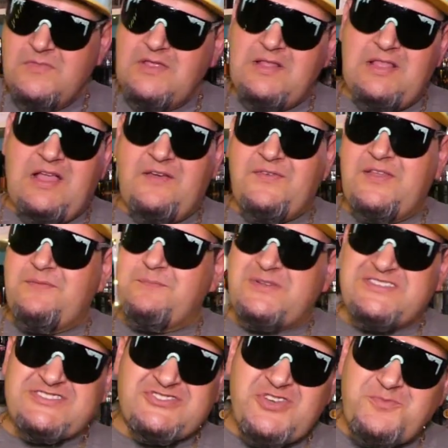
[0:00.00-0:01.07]
Love it,
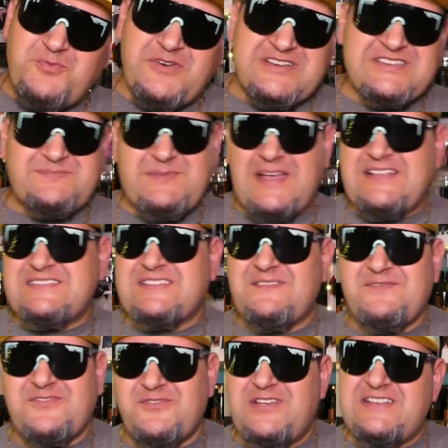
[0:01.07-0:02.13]
but super
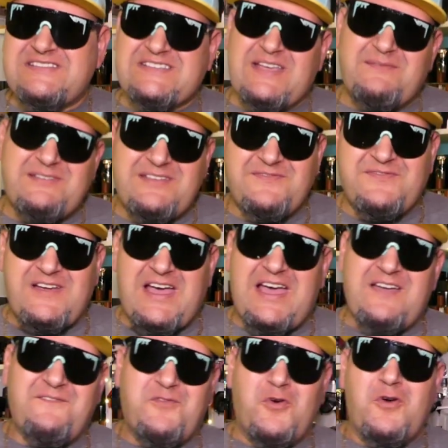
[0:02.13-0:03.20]
expensive.
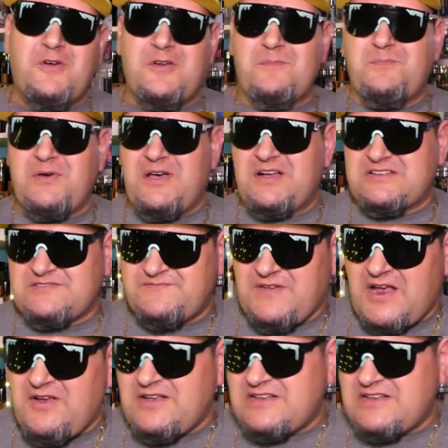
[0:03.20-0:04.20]
$375, $400, very